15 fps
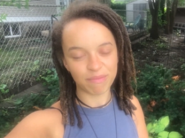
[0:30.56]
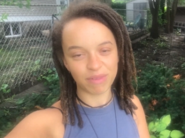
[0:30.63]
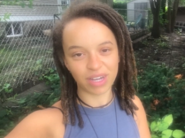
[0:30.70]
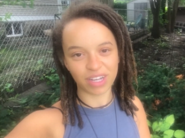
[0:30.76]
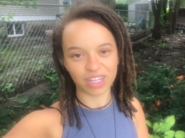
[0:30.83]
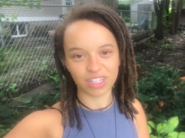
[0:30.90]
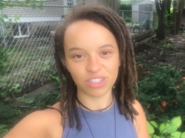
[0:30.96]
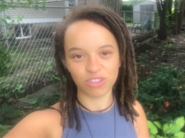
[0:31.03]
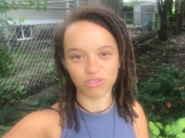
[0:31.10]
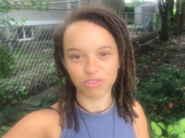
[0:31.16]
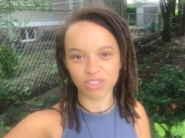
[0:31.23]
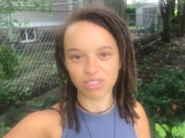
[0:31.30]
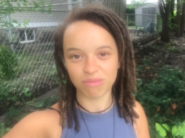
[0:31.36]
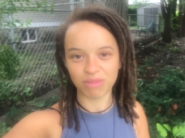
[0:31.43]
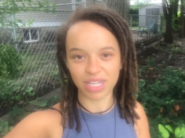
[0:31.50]
I'm not gonna do
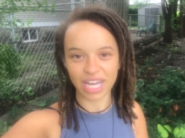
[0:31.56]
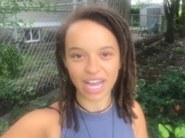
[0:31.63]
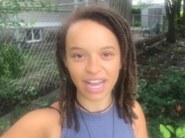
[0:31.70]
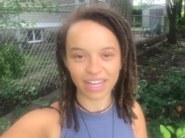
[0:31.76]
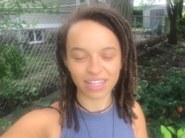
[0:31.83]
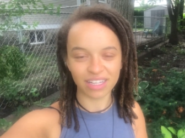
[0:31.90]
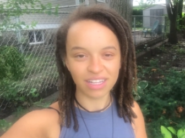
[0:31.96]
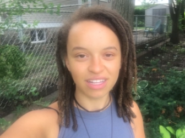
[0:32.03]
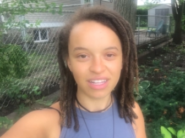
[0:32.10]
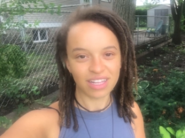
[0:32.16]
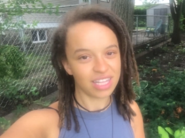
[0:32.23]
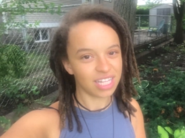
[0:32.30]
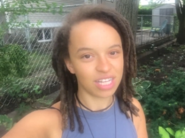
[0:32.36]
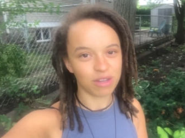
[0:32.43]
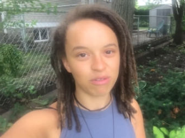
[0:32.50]
some lack
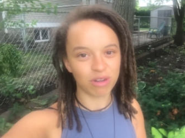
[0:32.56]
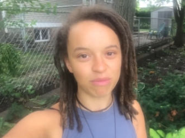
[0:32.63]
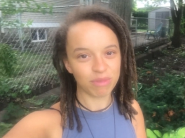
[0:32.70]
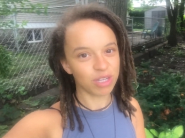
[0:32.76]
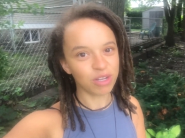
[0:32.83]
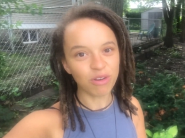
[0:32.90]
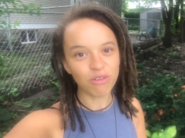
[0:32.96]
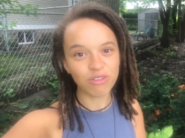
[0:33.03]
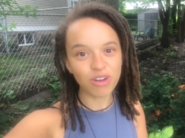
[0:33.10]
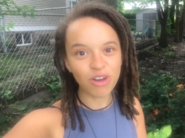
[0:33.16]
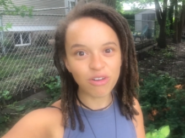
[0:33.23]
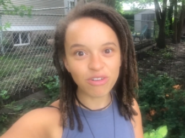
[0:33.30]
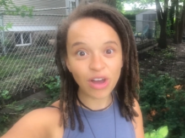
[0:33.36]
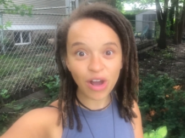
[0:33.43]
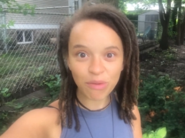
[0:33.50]
thing where I'm like, oh
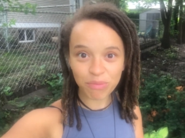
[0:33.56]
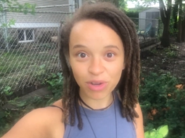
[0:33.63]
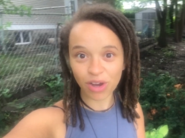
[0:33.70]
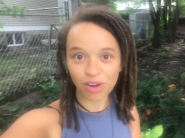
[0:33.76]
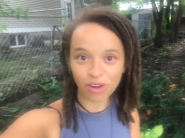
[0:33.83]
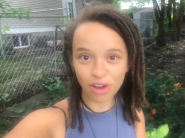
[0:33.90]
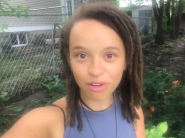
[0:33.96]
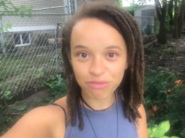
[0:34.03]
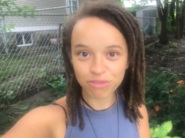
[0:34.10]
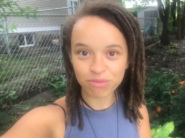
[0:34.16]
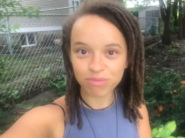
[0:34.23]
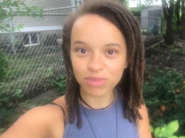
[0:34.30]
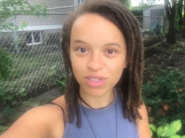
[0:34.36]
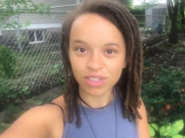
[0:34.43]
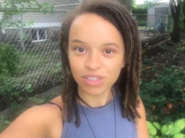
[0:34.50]
no, no, I'm cut off
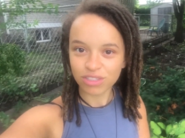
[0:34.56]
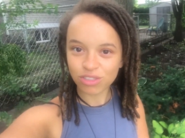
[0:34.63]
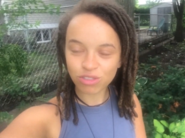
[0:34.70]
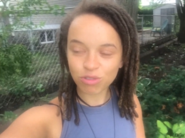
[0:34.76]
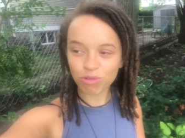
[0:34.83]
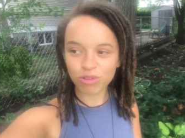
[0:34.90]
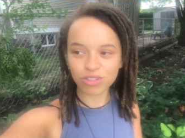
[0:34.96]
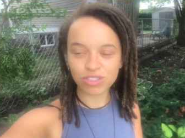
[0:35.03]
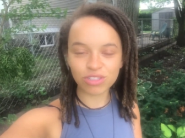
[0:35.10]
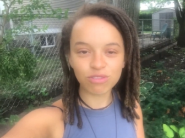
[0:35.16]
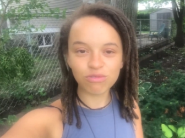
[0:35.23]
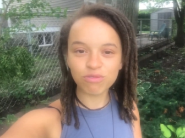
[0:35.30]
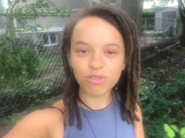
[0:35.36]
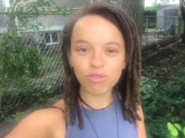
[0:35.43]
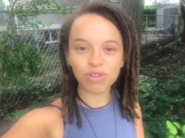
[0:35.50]
from source
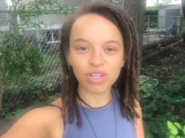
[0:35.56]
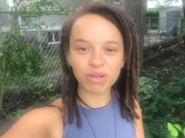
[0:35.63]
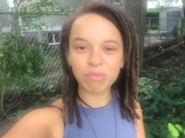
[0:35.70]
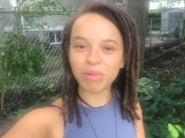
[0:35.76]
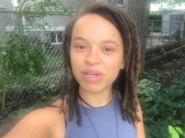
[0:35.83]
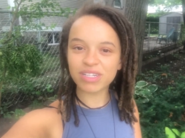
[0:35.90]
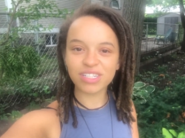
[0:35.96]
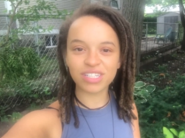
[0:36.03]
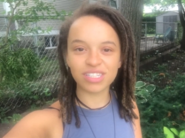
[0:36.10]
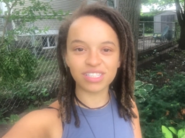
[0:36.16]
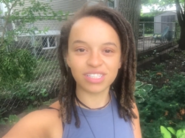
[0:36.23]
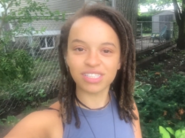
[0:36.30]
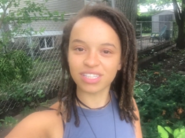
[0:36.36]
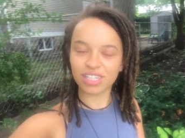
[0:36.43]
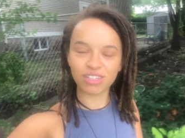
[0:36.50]
and food in
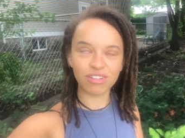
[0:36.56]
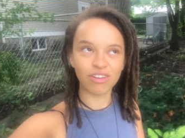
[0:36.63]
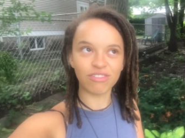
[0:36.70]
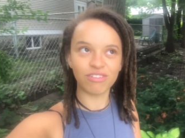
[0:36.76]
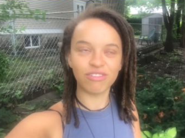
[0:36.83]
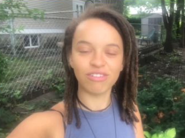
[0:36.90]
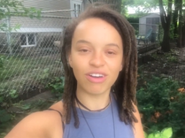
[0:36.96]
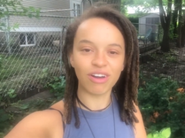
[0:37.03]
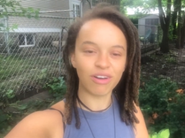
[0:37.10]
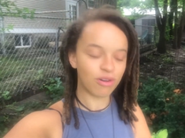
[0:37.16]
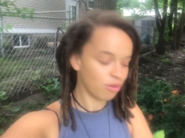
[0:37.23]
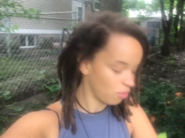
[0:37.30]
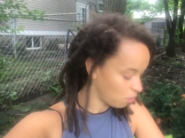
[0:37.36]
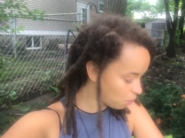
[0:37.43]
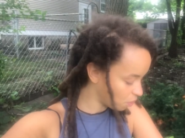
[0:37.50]
abundance. It's like, no, no,
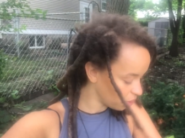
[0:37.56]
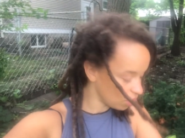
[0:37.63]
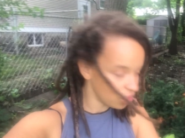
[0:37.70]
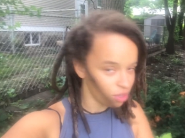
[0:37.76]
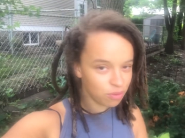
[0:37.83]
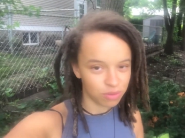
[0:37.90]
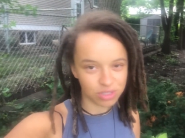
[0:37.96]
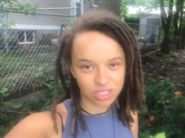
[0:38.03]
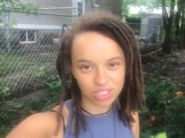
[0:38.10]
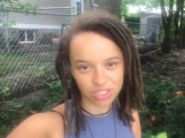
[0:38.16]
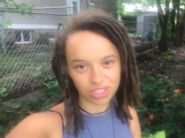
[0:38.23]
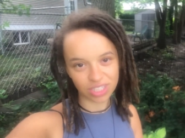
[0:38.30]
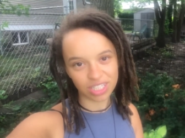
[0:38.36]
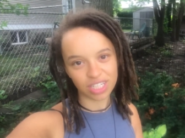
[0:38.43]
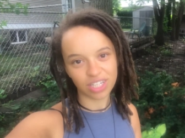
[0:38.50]
no. We're
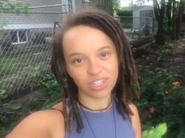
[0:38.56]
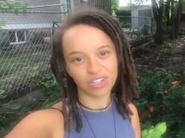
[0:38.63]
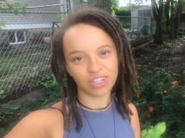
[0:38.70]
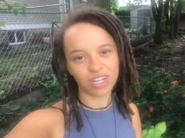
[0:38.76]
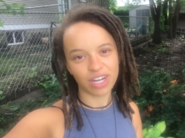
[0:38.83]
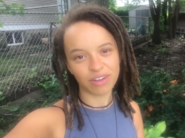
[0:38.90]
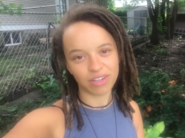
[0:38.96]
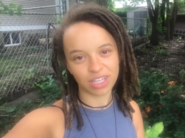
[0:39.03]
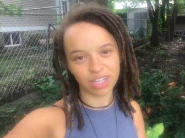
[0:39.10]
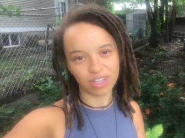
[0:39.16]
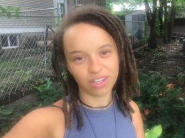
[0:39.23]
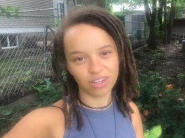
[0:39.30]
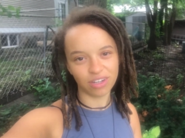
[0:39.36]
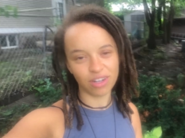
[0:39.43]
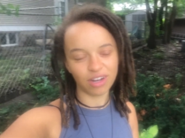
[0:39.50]
still eating good out
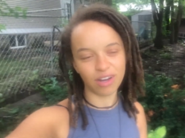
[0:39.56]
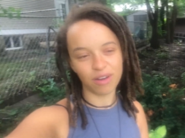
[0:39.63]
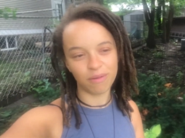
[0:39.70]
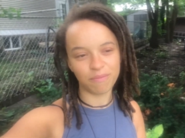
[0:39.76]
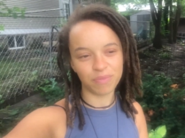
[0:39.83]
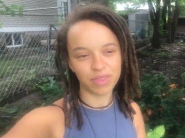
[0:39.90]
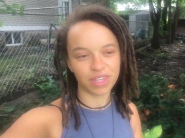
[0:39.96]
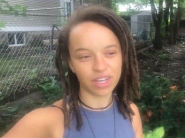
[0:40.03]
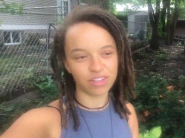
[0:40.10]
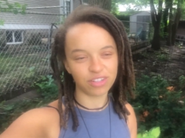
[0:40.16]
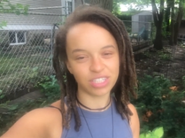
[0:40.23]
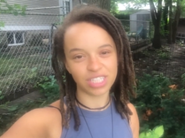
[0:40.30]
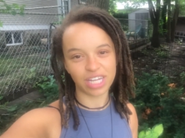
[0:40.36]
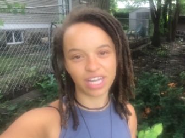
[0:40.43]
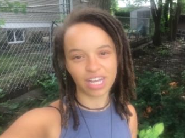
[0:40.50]
here. Um, the
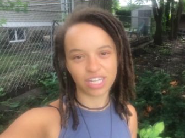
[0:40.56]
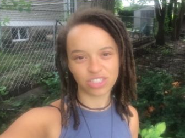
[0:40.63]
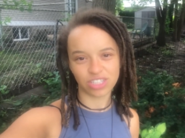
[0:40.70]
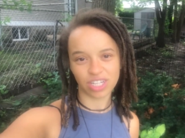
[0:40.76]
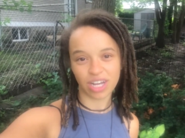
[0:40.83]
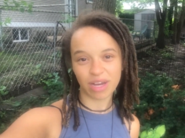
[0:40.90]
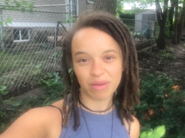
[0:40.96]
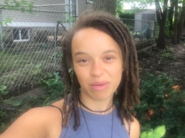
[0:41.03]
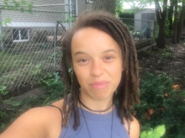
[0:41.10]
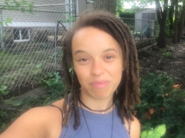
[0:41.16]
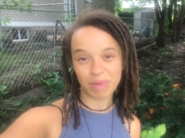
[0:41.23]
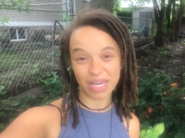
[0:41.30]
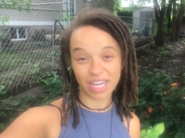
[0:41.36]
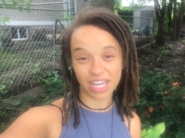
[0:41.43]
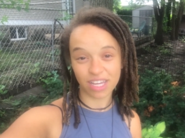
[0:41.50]
other day I actually got
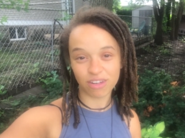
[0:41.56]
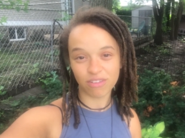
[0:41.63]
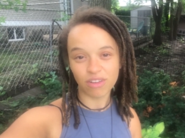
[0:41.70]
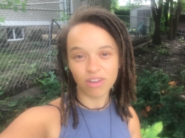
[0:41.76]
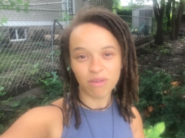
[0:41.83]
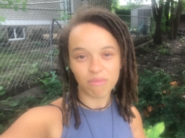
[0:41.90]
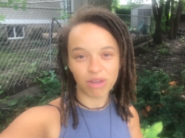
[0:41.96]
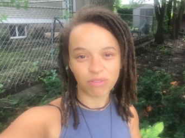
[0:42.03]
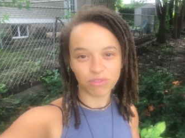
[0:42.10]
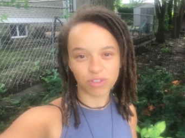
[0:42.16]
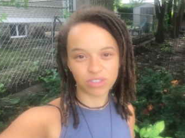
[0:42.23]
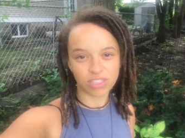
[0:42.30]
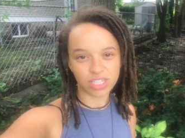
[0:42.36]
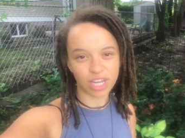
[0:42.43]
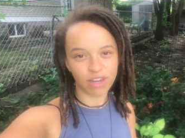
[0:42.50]
paid my
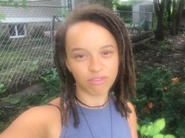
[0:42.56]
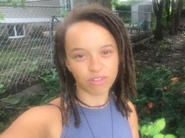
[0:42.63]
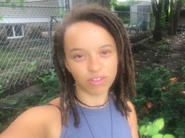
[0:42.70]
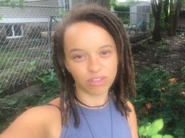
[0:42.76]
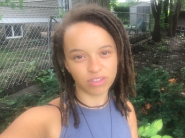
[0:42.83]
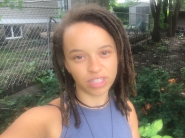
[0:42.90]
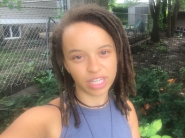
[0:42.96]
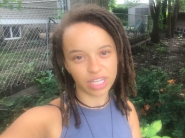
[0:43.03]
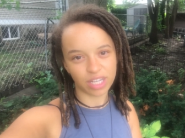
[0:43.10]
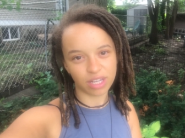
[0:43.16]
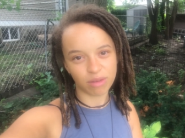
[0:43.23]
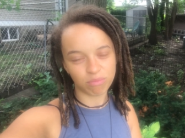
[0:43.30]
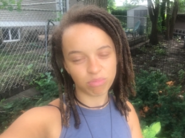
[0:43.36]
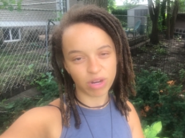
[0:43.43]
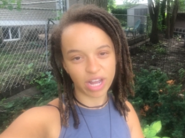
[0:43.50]
first ever like
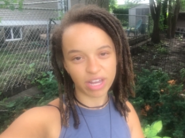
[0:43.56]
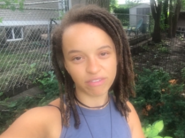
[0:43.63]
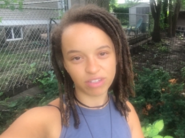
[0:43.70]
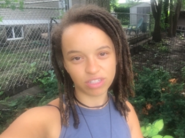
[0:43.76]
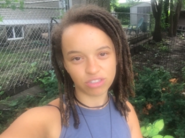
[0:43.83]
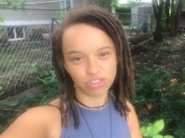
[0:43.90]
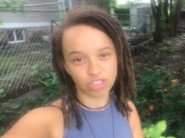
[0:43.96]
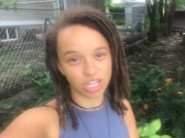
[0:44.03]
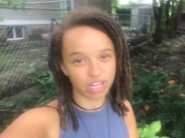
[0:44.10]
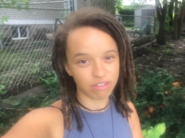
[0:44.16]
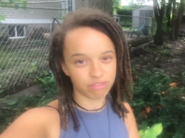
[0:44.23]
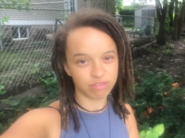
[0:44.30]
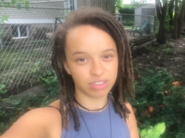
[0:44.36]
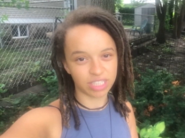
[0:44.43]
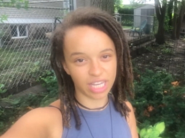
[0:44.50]
private
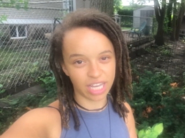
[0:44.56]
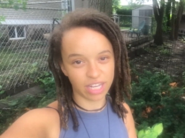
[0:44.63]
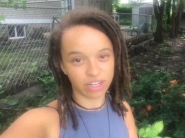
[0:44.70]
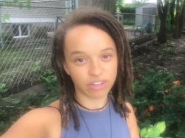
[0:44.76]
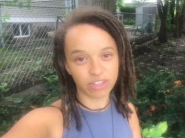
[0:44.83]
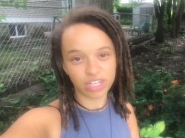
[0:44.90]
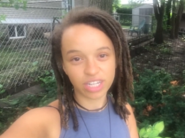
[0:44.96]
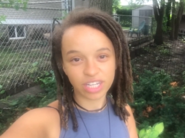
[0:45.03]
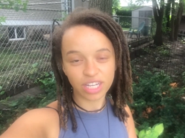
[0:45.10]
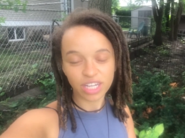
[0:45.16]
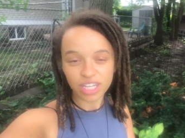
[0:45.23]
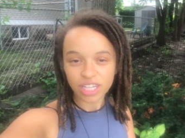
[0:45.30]
chef catering